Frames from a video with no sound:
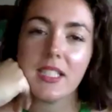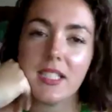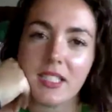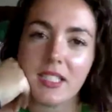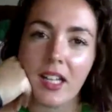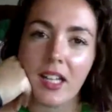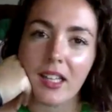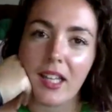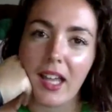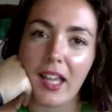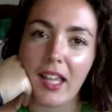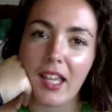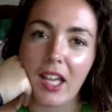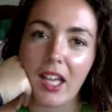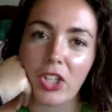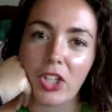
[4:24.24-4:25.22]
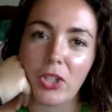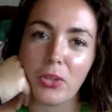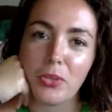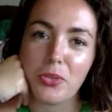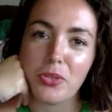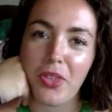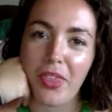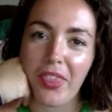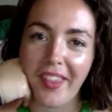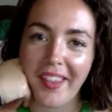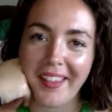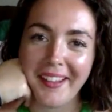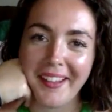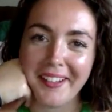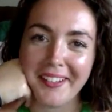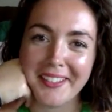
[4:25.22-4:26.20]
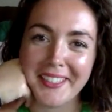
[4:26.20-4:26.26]
it's not like a huge thing
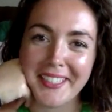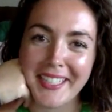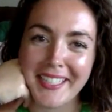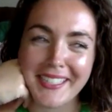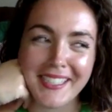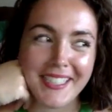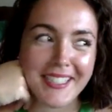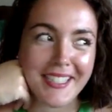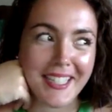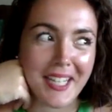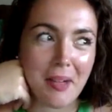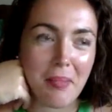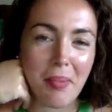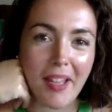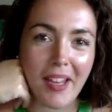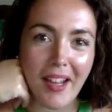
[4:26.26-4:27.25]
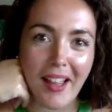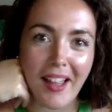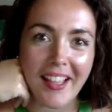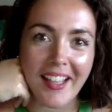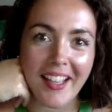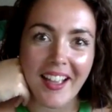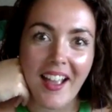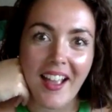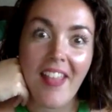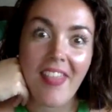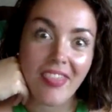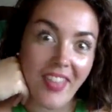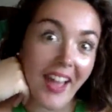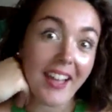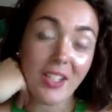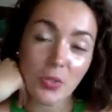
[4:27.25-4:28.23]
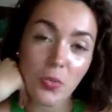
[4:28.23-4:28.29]
here in Kansas City, but like
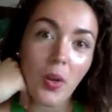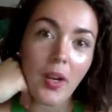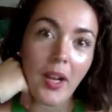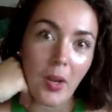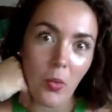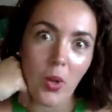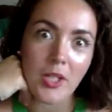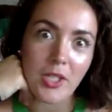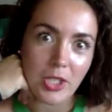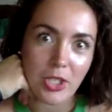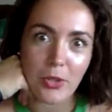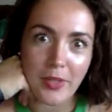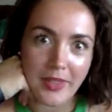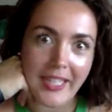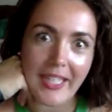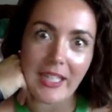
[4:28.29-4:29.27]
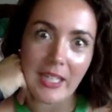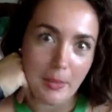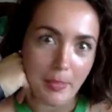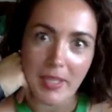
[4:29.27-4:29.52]
that is what I want to do.